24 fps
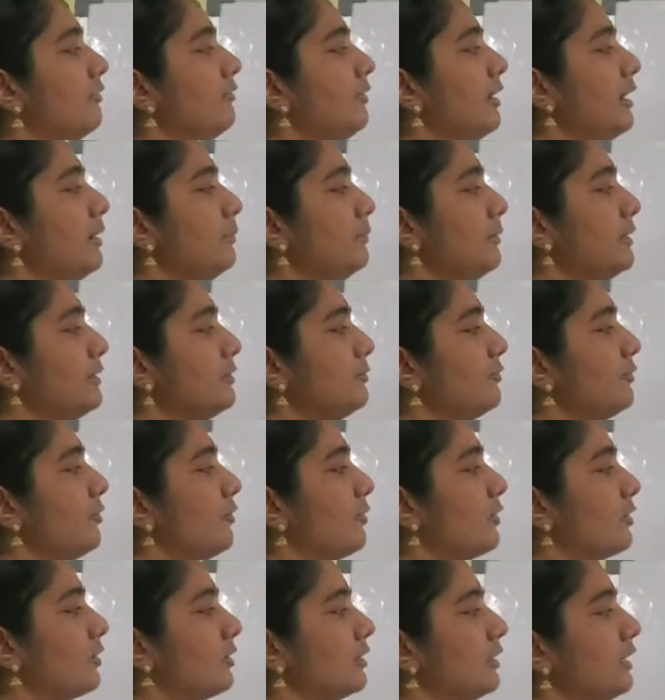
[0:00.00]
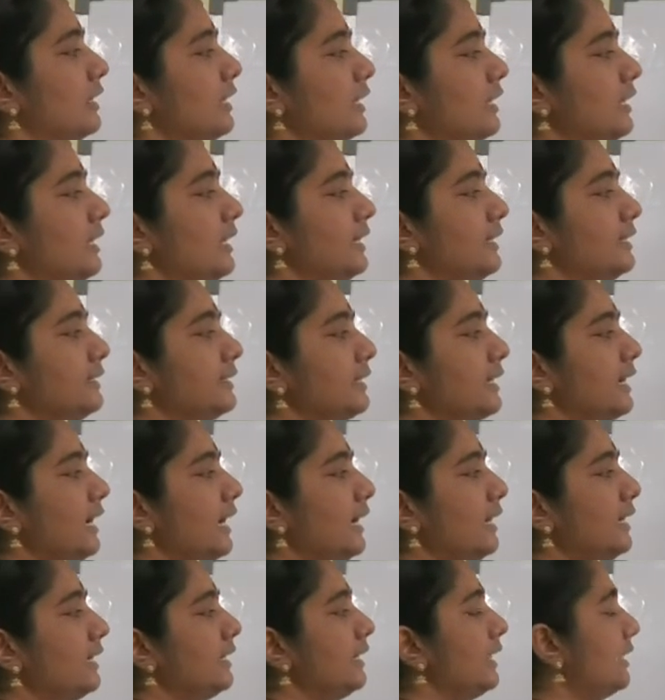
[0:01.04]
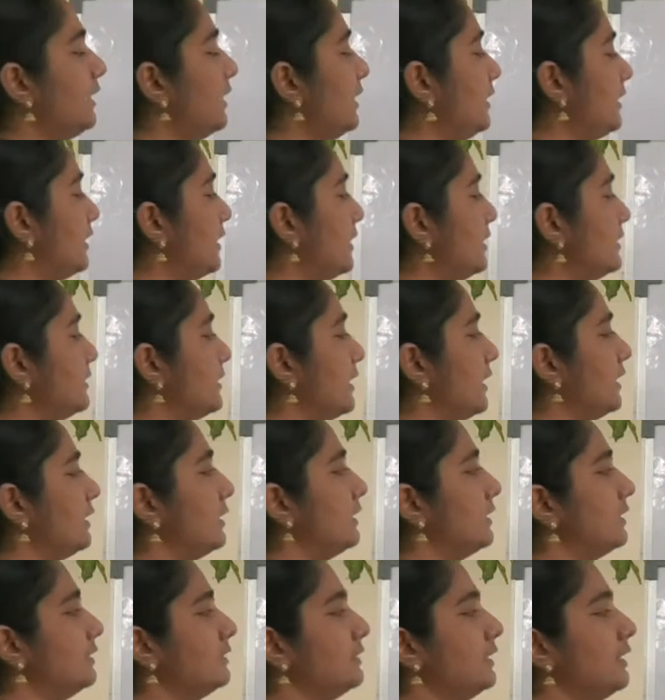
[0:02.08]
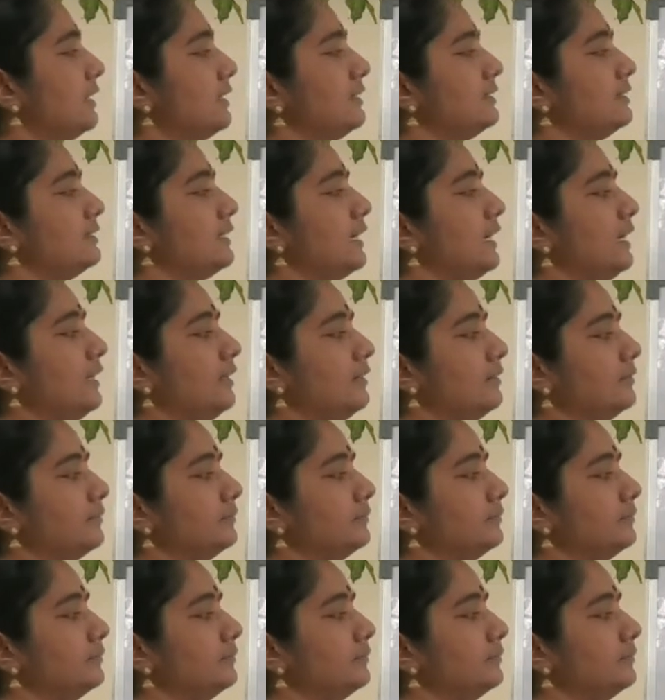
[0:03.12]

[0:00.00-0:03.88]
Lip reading: 5 plus 4 is greater than the third side. Third side is 3.